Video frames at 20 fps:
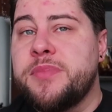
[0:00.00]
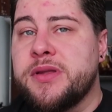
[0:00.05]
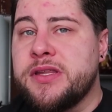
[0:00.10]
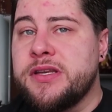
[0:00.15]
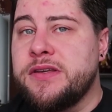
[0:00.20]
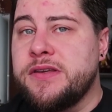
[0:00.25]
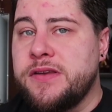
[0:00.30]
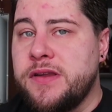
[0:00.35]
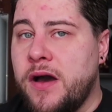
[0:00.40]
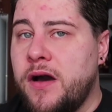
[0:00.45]
but the
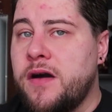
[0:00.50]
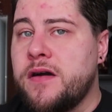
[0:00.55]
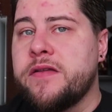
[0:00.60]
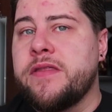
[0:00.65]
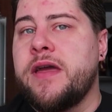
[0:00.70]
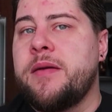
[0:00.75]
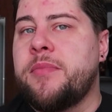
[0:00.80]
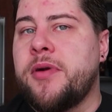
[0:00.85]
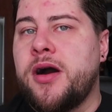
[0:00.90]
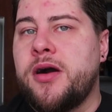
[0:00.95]
dog
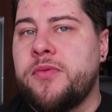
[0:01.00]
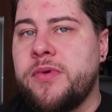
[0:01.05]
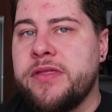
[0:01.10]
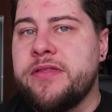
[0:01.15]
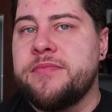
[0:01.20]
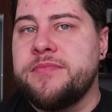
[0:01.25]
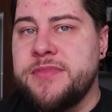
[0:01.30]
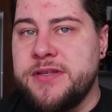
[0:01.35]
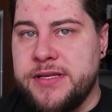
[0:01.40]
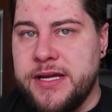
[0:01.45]
they brought with
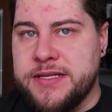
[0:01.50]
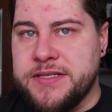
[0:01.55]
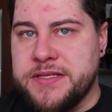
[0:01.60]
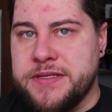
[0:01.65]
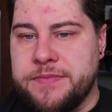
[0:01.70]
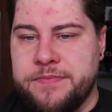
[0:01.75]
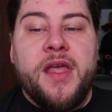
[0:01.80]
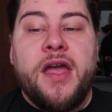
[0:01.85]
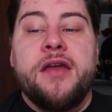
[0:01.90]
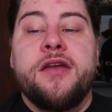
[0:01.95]
them doesn't.